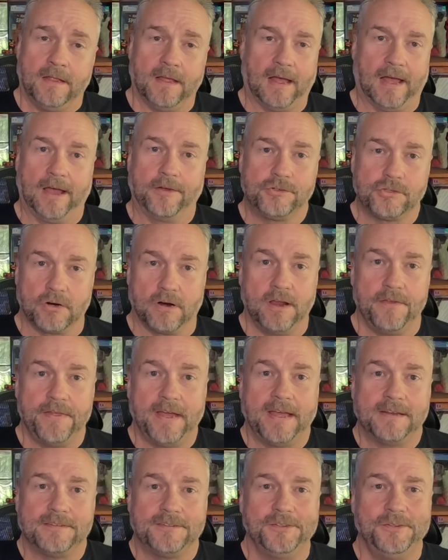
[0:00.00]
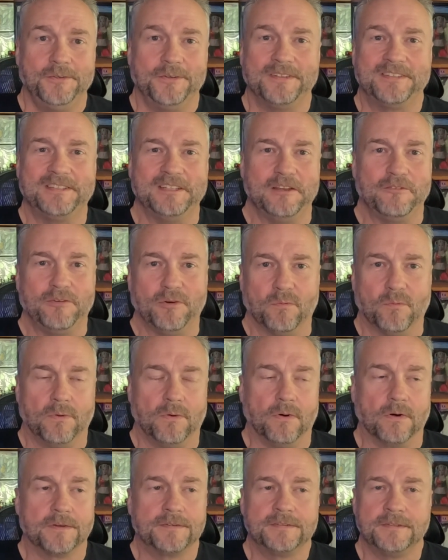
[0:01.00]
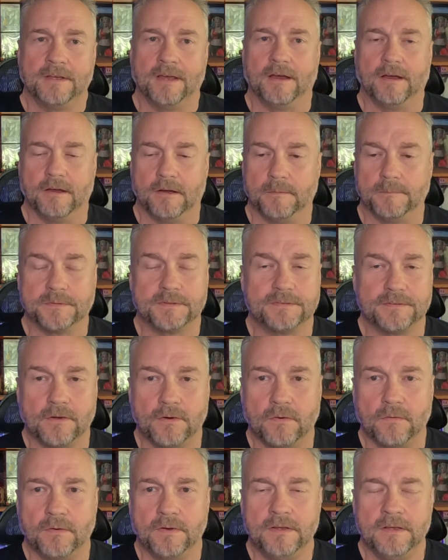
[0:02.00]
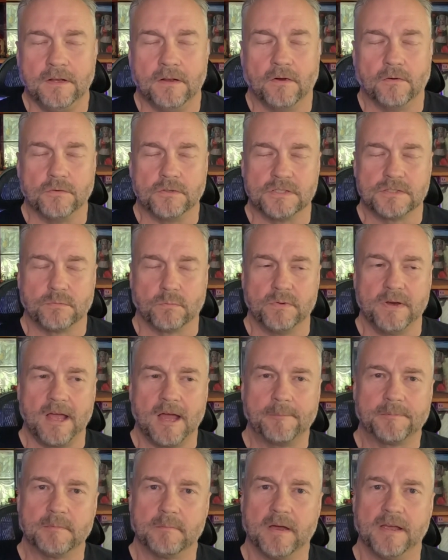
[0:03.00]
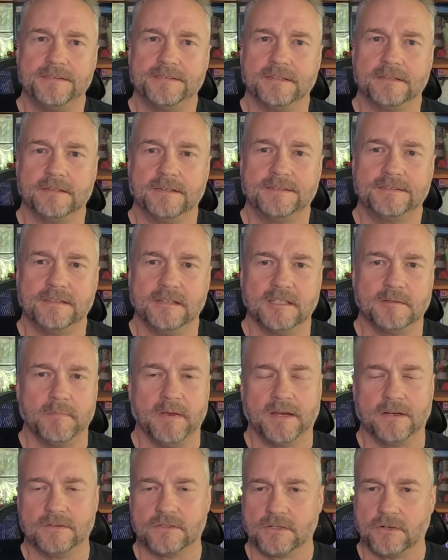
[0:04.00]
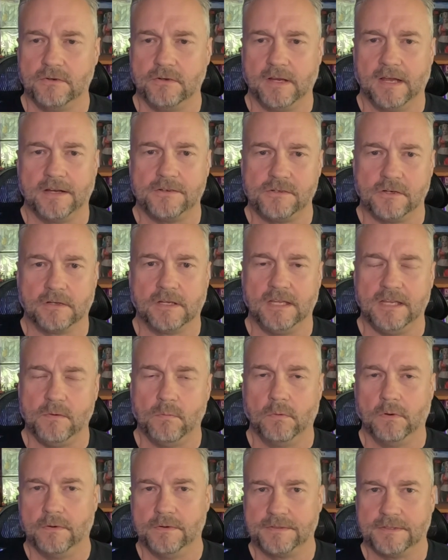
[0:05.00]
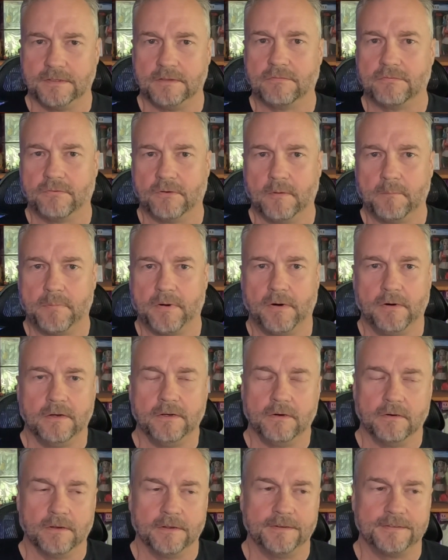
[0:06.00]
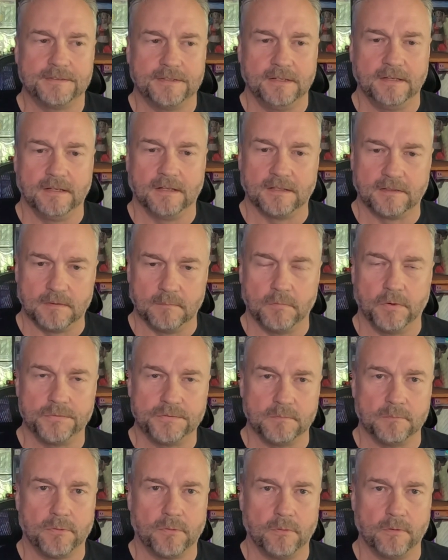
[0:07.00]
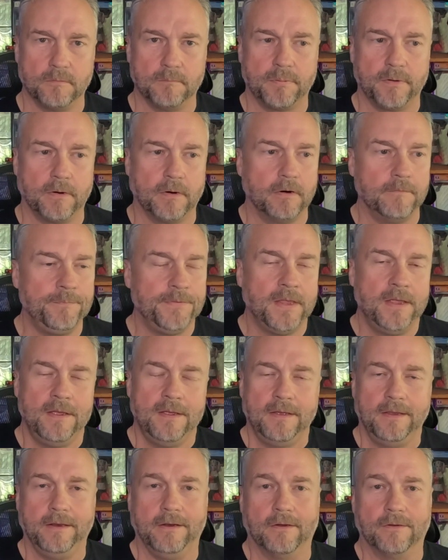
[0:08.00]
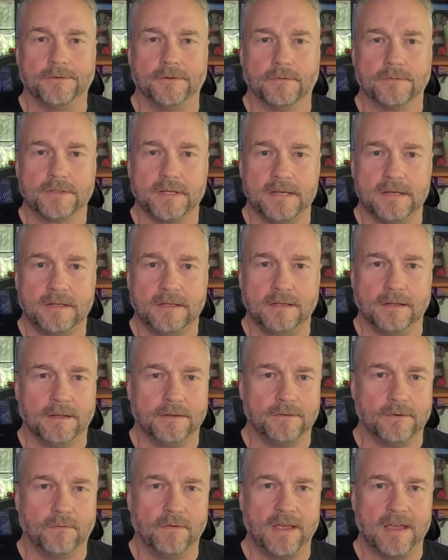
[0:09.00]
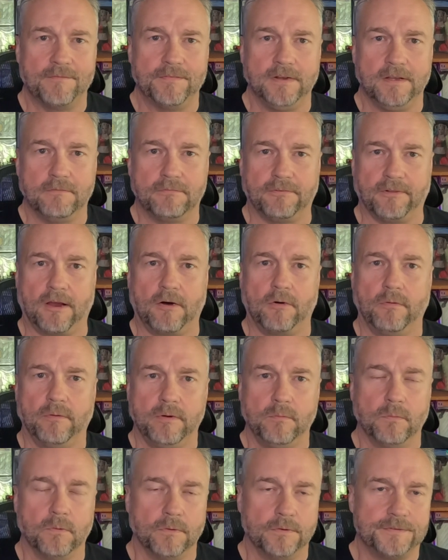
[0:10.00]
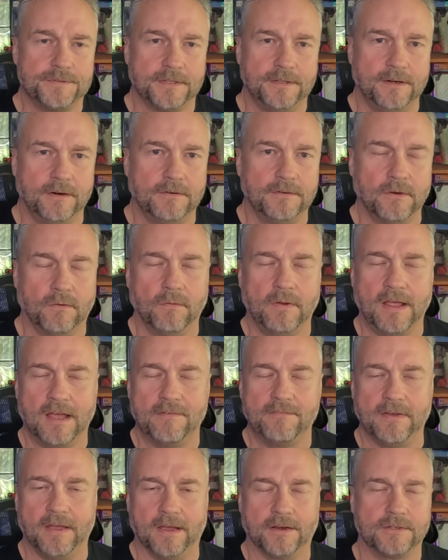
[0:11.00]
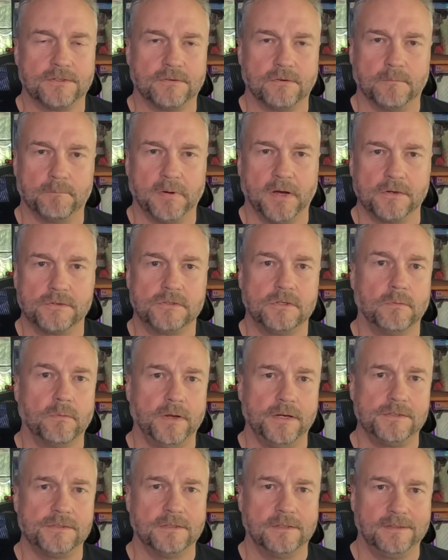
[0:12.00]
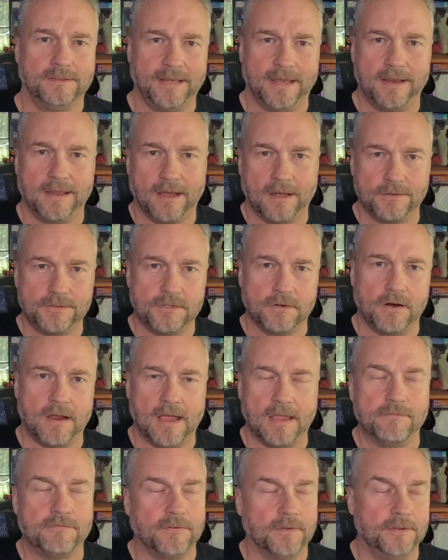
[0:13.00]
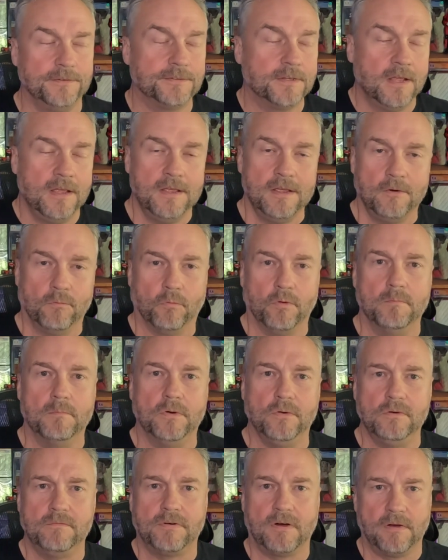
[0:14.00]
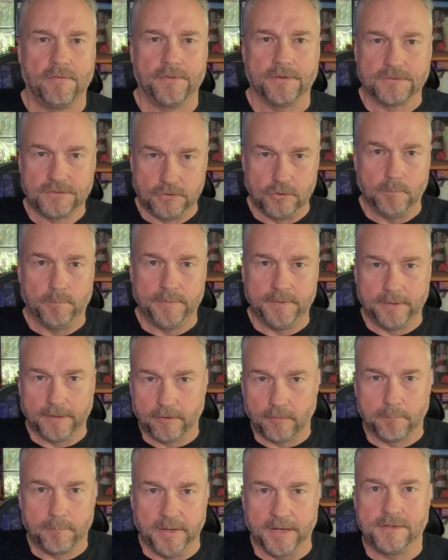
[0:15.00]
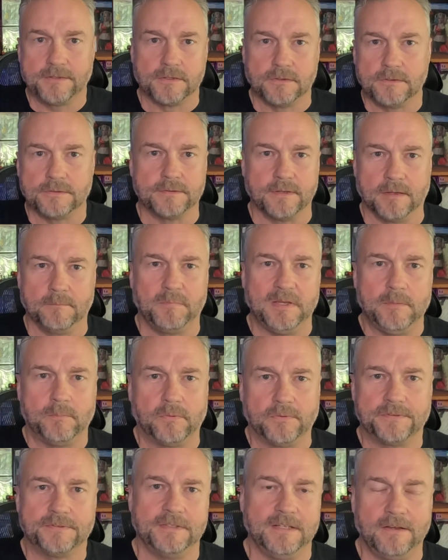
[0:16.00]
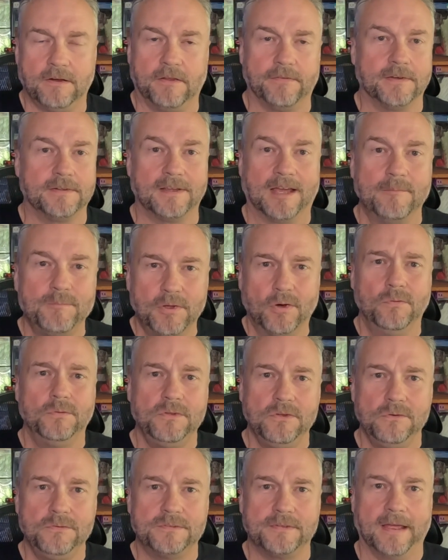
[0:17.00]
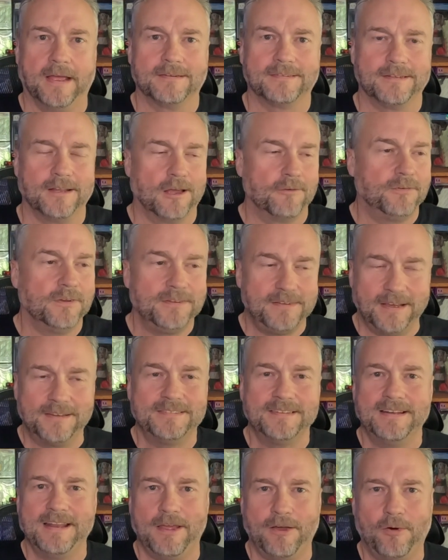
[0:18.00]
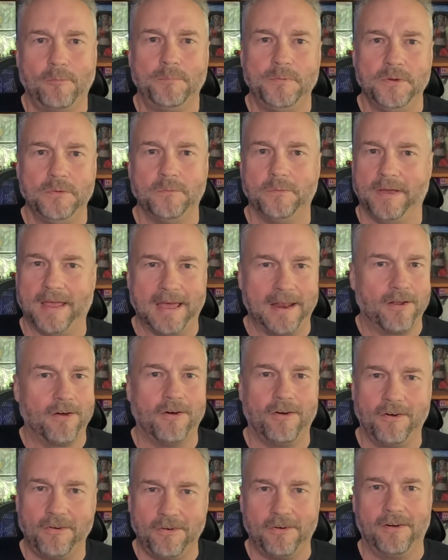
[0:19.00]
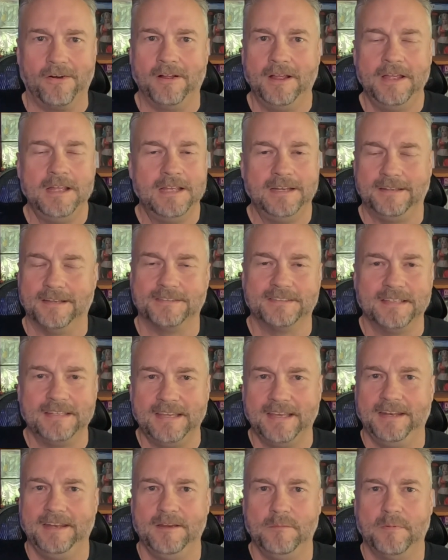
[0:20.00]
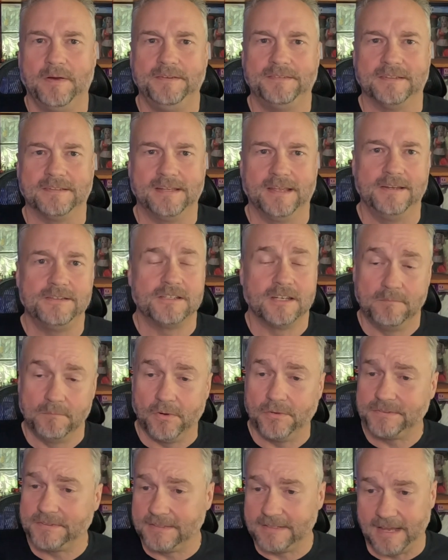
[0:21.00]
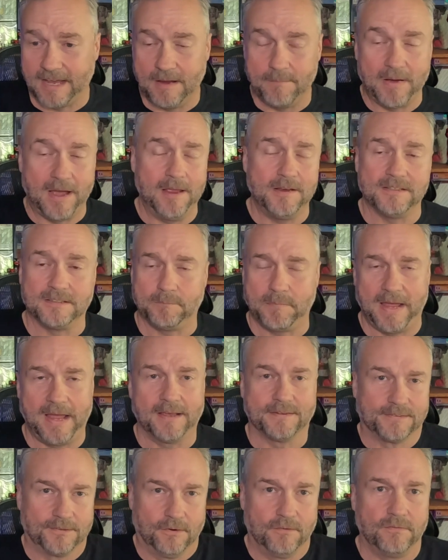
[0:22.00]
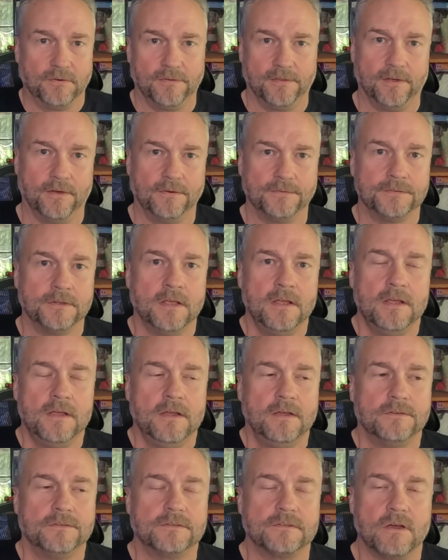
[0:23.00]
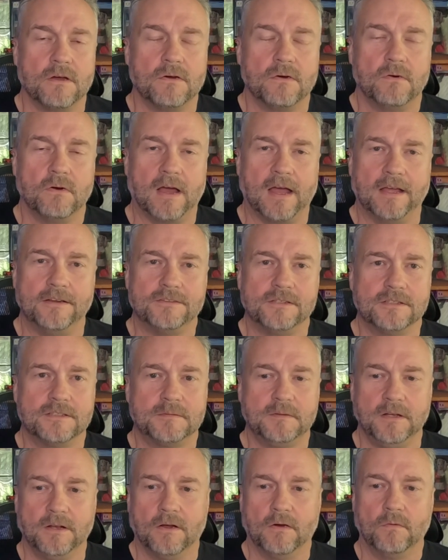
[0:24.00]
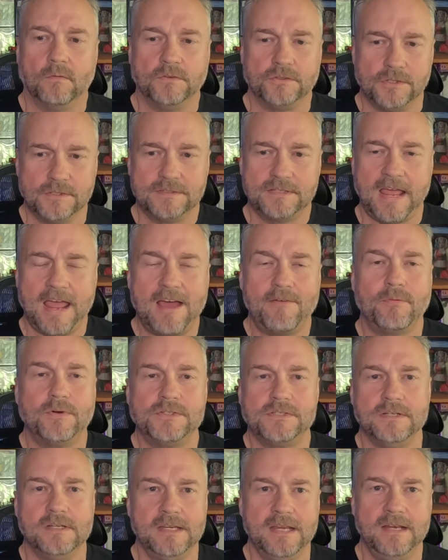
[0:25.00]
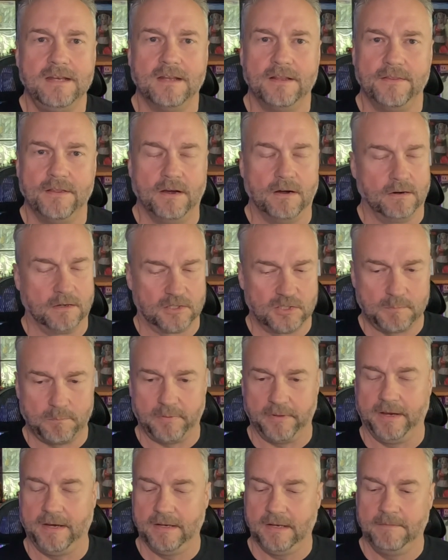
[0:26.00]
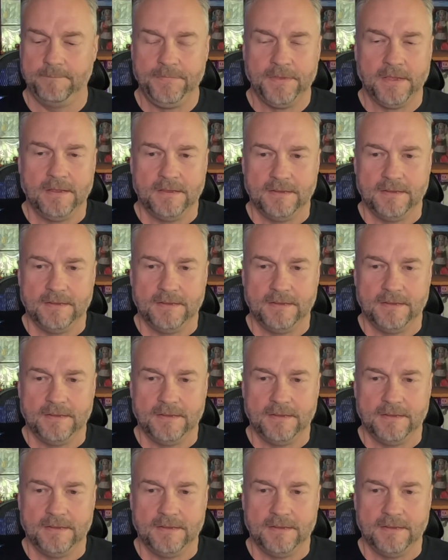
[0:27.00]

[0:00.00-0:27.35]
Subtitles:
I'll try that too to see if it works. So, you know, just re-optimizing listings, making sure you got your keywords in the front part of your listing is the most important part. You know, don't have any flowery words in there. Don't have extra punctuation. Take out your hyphens. Remove all the stupid little pictures that people see all the time. Don't use that stuff. It doesn't help you at all. It doesn't get anybody's attention. Most of the time, I just pass over those. So I just, you know, just have what you need in there. Explain it.